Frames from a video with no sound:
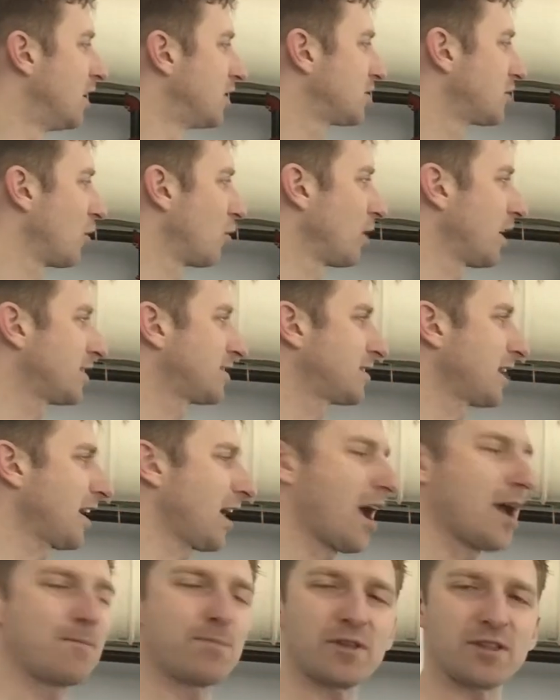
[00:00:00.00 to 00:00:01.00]
So let's
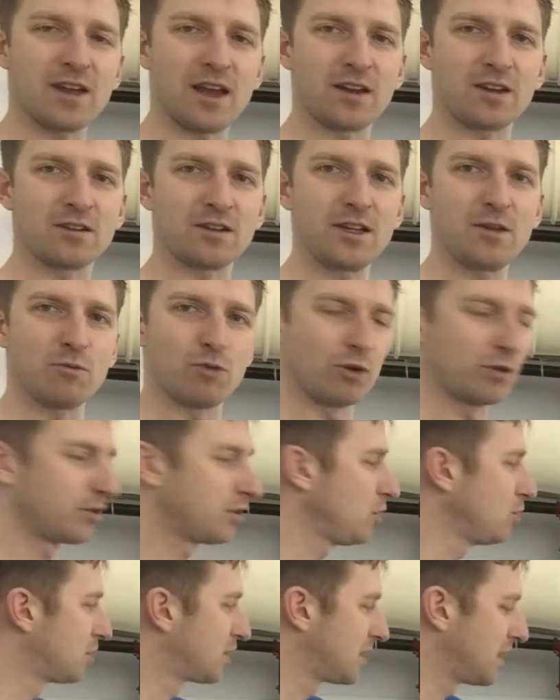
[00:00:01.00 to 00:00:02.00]
say hypothetically, we'll
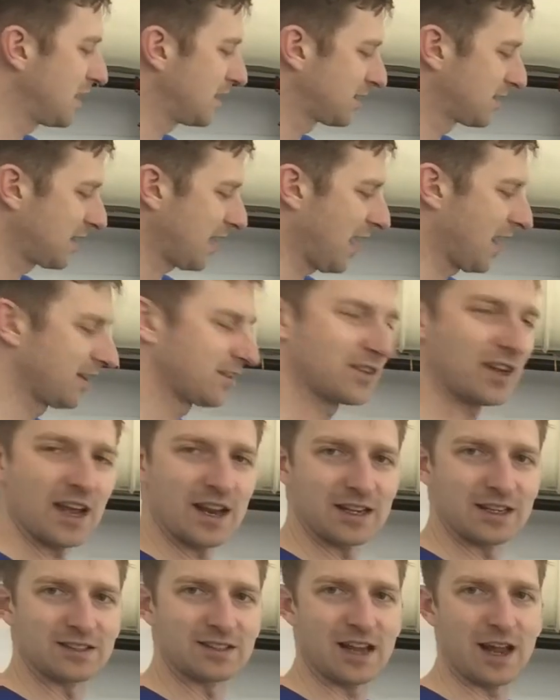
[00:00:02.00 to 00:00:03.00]
use this as
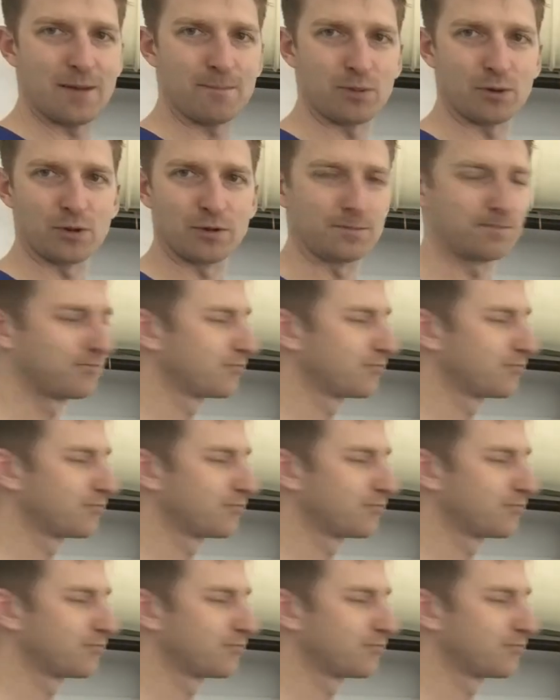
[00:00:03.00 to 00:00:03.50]
an example.